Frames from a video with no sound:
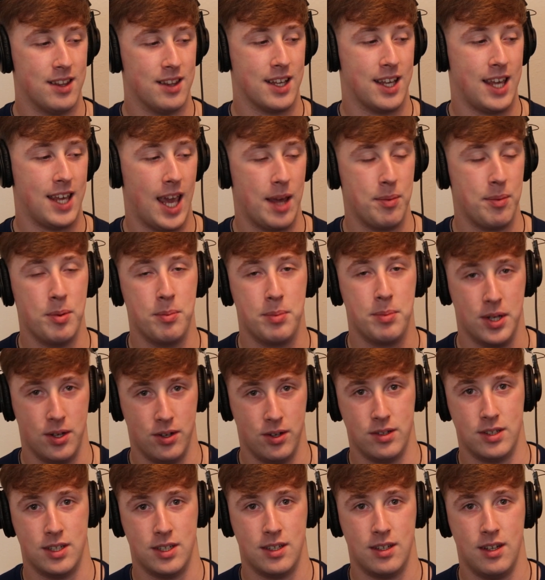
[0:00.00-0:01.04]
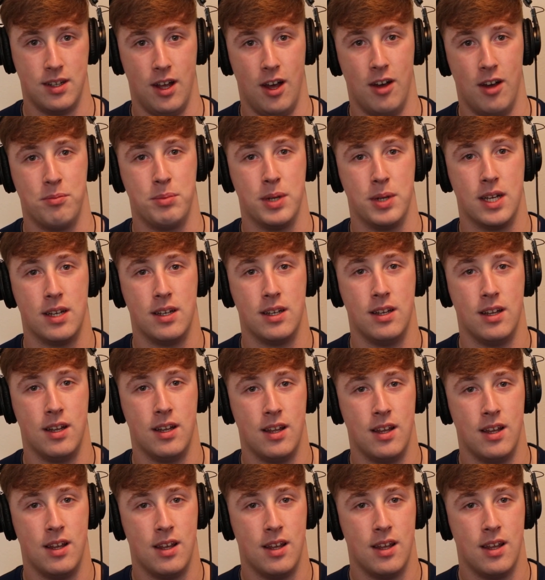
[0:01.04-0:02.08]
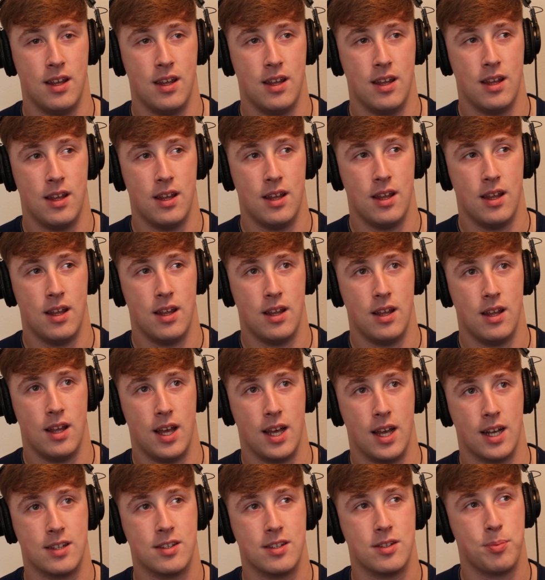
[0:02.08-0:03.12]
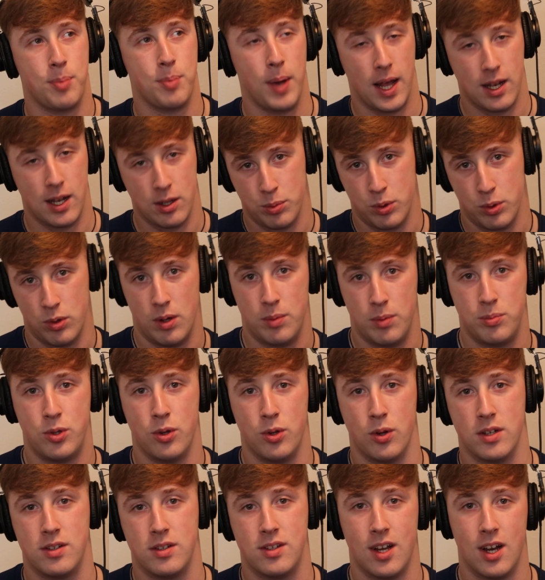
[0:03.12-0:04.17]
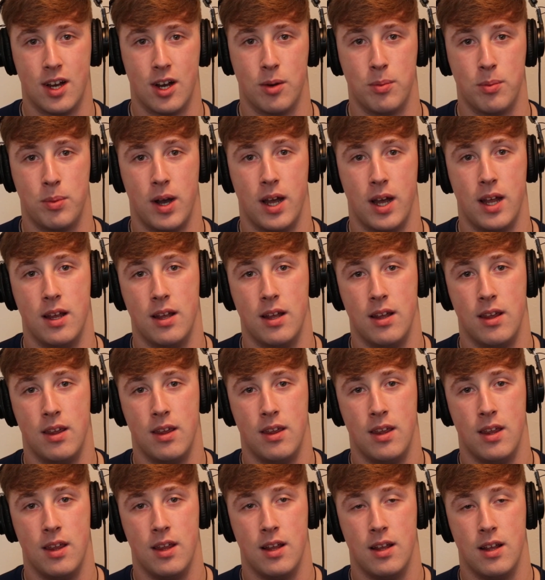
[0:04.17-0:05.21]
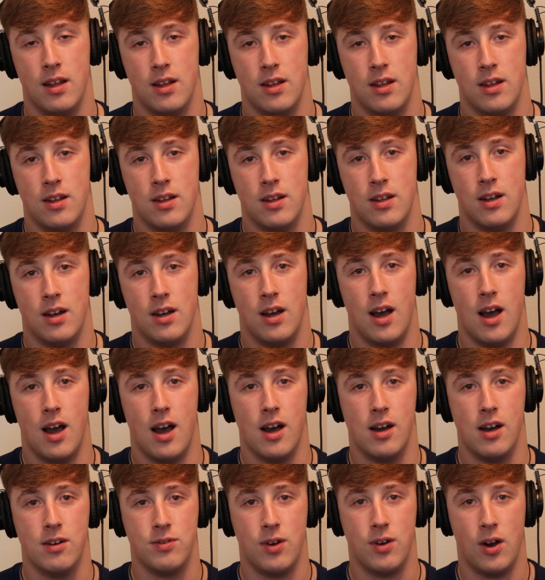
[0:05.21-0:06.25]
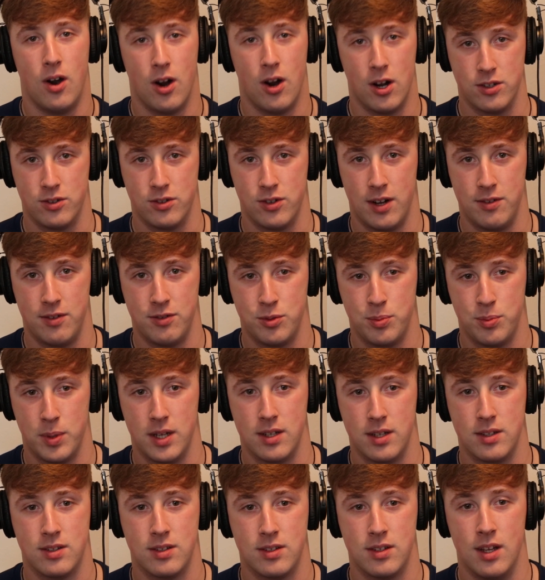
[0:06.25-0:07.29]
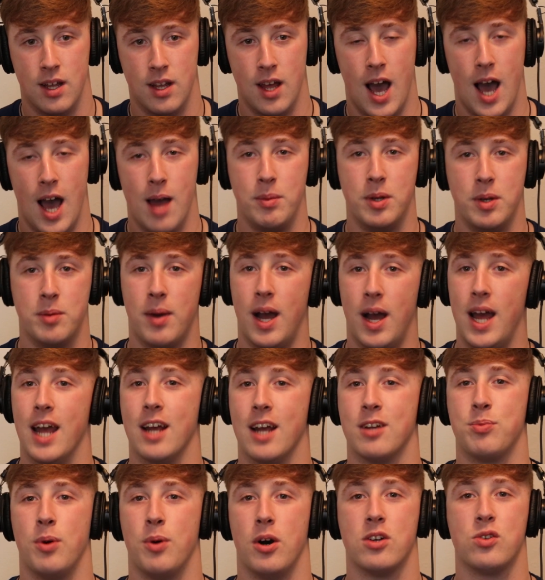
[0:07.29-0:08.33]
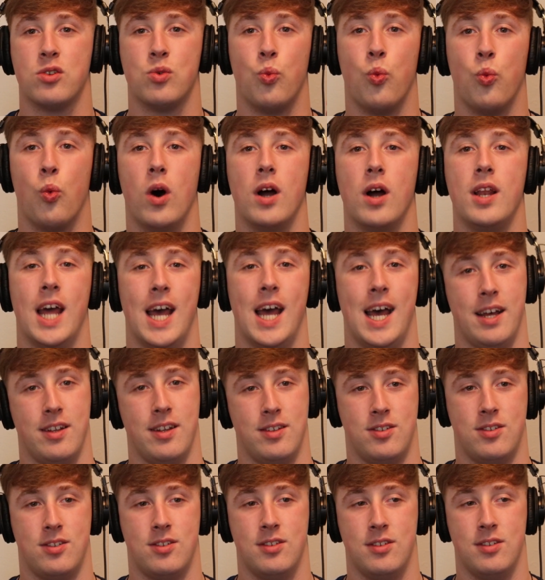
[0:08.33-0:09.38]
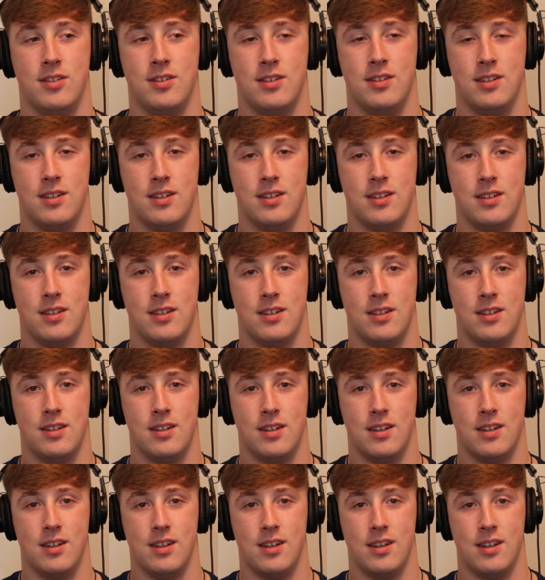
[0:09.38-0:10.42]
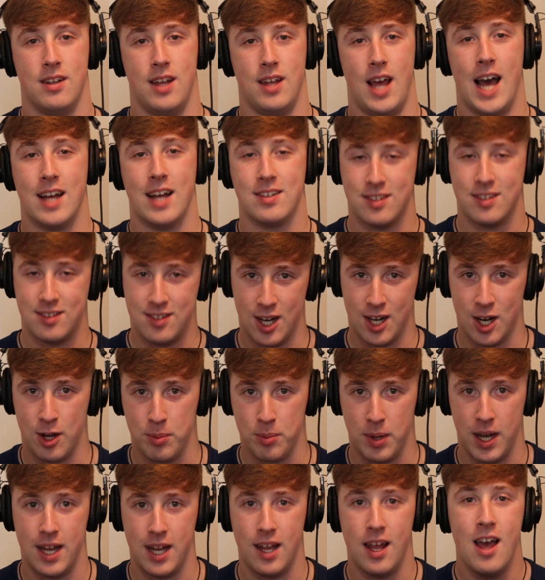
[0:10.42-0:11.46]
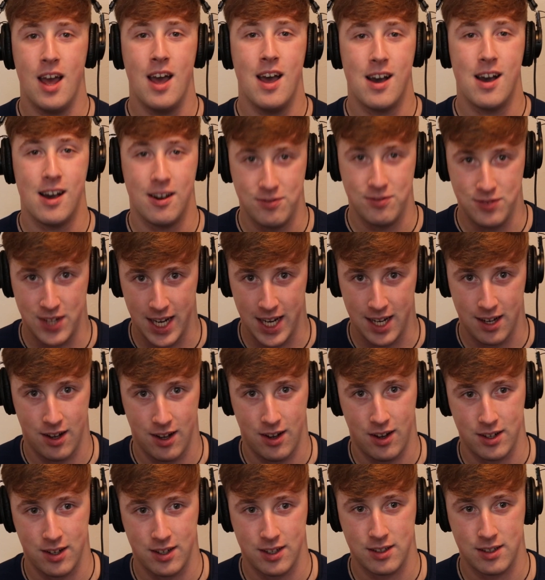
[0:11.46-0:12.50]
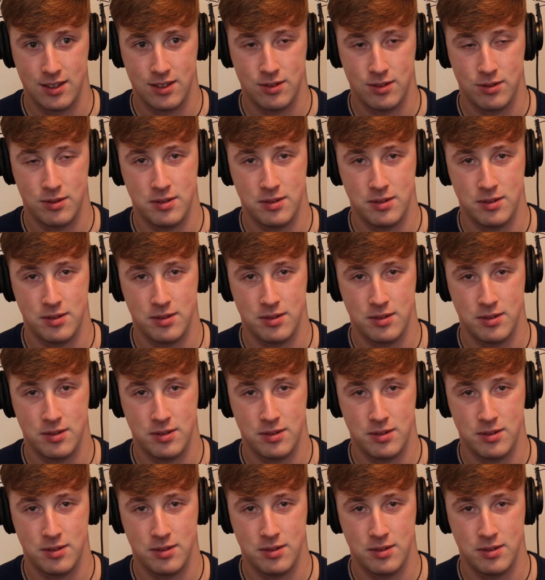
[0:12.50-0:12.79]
the capability of being expandable up to a terabyte of hard drive space. I mean, my Xbox One S has a terabyte of data on it,